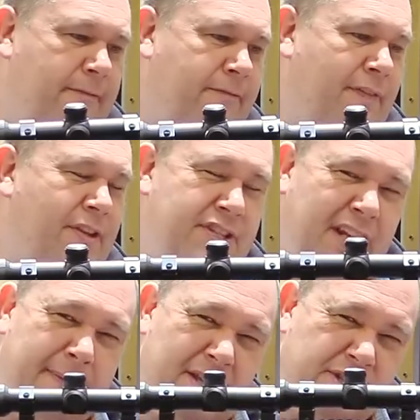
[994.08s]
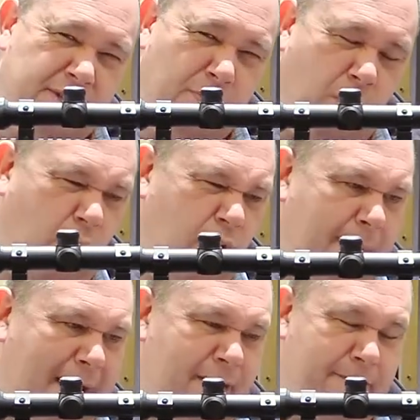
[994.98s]
the front. There's going to be a small
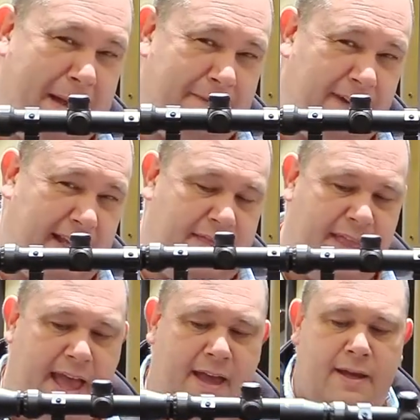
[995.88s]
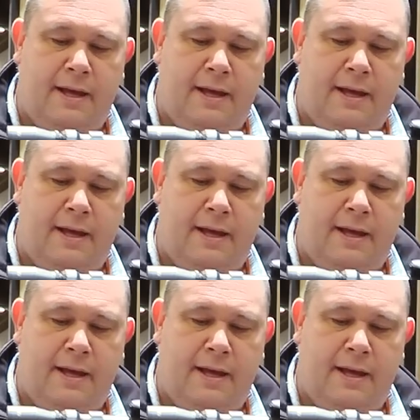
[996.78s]
amount of baffling in there,